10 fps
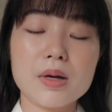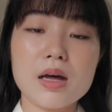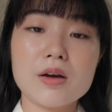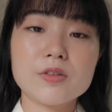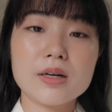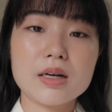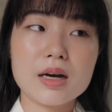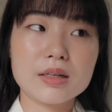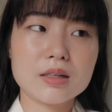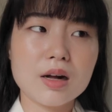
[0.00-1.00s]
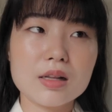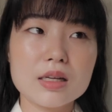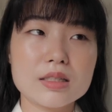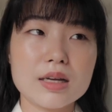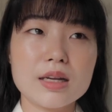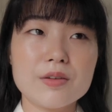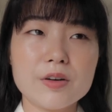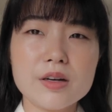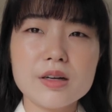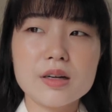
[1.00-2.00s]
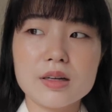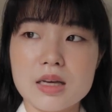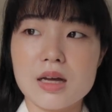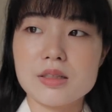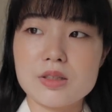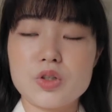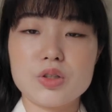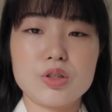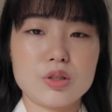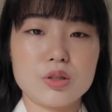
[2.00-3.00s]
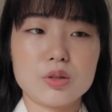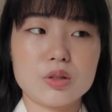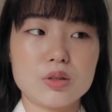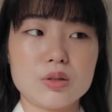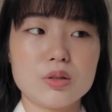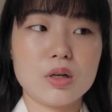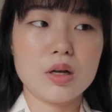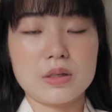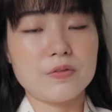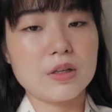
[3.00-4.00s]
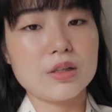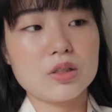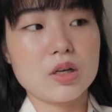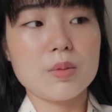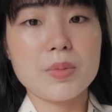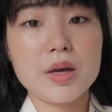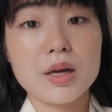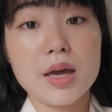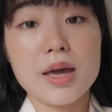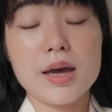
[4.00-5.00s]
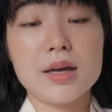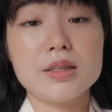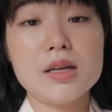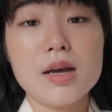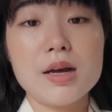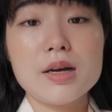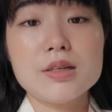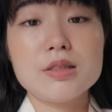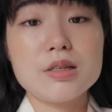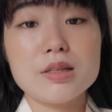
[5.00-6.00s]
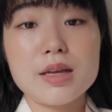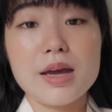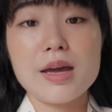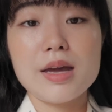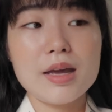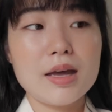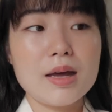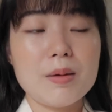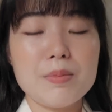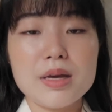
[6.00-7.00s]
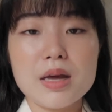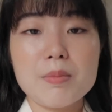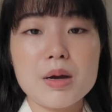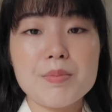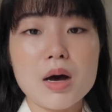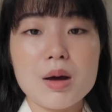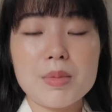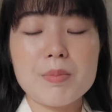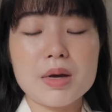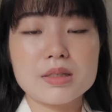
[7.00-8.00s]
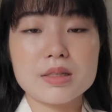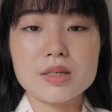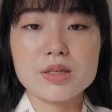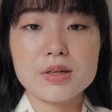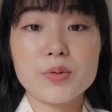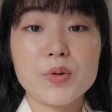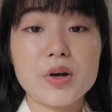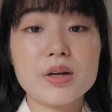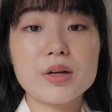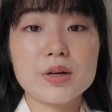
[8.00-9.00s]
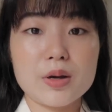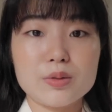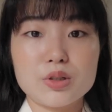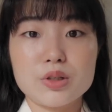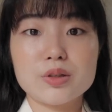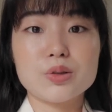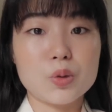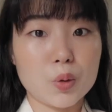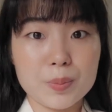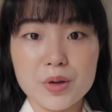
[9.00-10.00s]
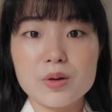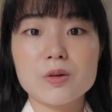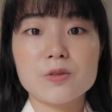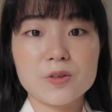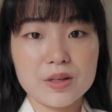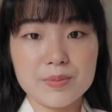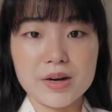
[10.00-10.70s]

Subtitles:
but after I got in college I never got to do thrifting shopping. And today, me and my mom and my sister, we're gonna go to Dongmyo flea